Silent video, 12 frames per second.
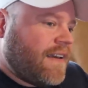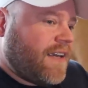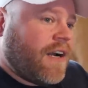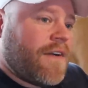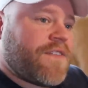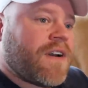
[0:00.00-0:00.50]

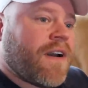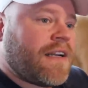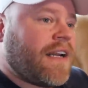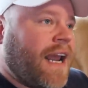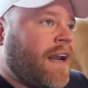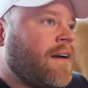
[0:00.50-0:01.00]
You know, if you're
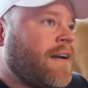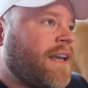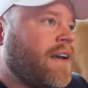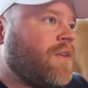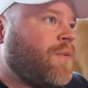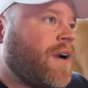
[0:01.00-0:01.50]
in an
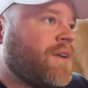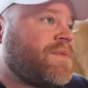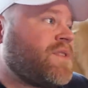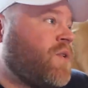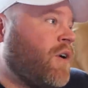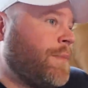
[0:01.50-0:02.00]
area where
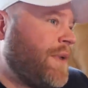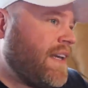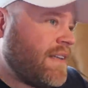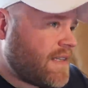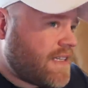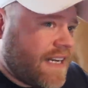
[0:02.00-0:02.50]
scorpions,